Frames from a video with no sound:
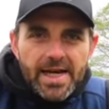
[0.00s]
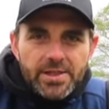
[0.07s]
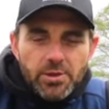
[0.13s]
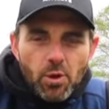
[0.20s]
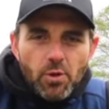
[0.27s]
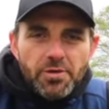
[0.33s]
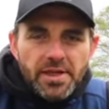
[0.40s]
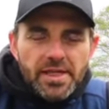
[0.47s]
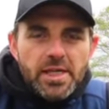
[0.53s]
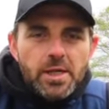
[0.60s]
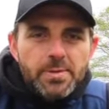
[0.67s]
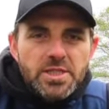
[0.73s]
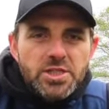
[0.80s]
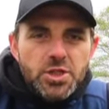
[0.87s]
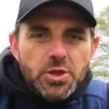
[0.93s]
I don't think
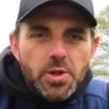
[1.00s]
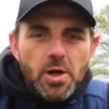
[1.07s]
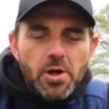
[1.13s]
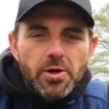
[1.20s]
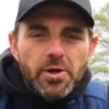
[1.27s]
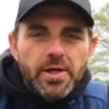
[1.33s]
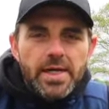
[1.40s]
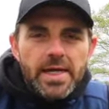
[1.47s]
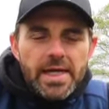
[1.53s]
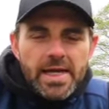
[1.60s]
it'll be too long.